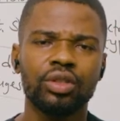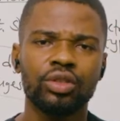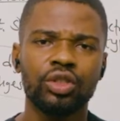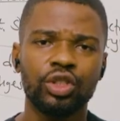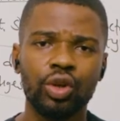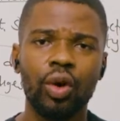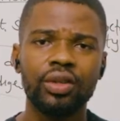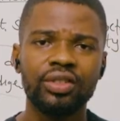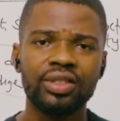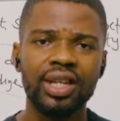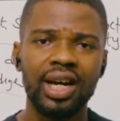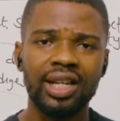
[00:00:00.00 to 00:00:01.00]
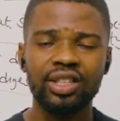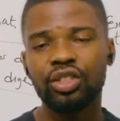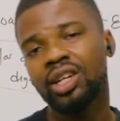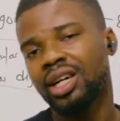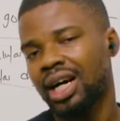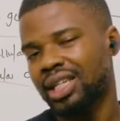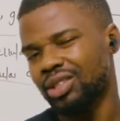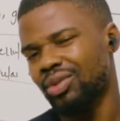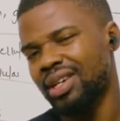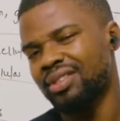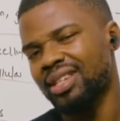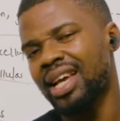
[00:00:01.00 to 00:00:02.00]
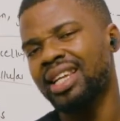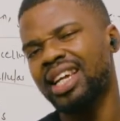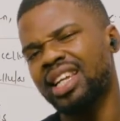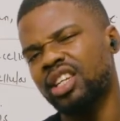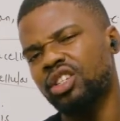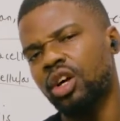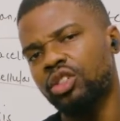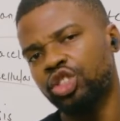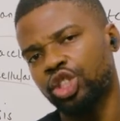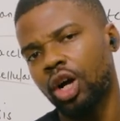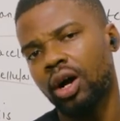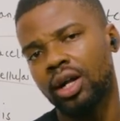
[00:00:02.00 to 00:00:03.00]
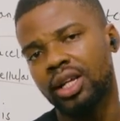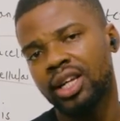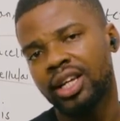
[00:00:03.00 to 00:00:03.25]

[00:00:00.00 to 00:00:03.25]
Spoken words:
Do you understand? And that's why I said in a nutshell,